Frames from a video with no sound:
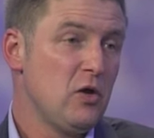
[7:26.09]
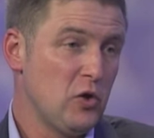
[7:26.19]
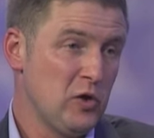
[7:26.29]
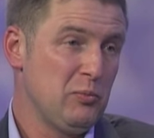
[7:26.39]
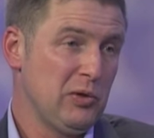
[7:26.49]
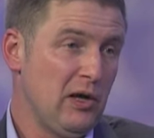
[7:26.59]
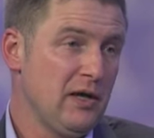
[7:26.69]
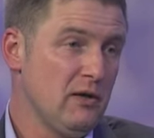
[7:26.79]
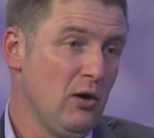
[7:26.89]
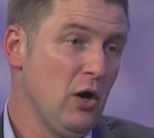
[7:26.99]
could
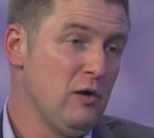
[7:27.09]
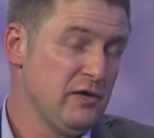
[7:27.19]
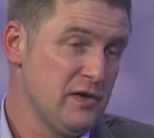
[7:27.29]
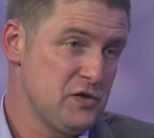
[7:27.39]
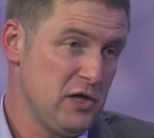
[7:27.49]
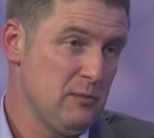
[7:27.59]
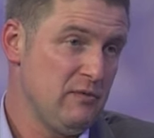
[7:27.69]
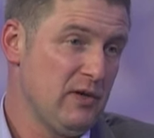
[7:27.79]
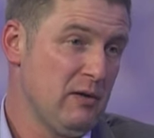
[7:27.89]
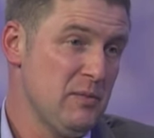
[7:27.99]
apply over the term
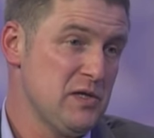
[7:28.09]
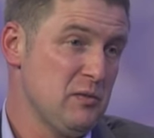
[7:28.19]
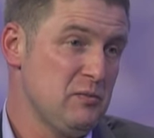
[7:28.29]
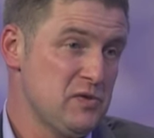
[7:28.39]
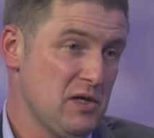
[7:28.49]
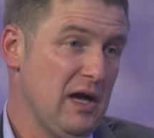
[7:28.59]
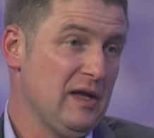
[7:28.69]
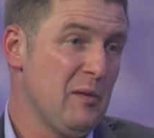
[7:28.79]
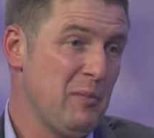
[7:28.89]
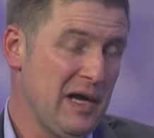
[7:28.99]
of that measure
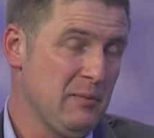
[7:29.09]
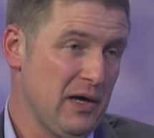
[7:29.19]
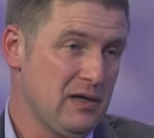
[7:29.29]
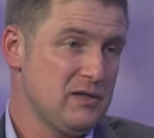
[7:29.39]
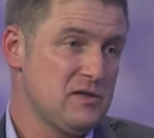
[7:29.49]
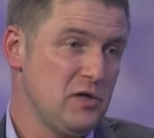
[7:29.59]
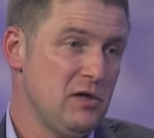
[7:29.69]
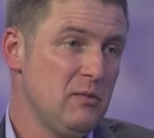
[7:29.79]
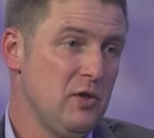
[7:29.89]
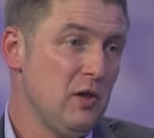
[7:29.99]
and their payback
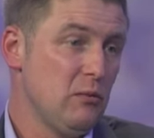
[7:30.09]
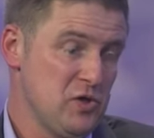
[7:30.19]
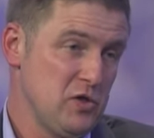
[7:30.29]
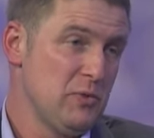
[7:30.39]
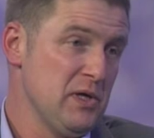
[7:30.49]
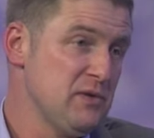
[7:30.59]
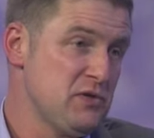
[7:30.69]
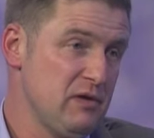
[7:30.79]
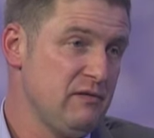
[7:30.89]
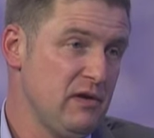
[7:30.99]
term, which could be up to
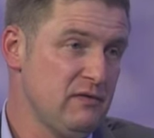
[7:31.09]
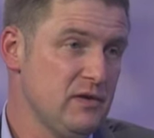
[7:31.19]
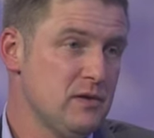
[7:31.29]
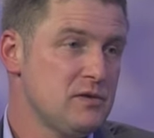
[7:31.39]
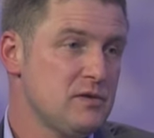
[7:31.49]
25 years.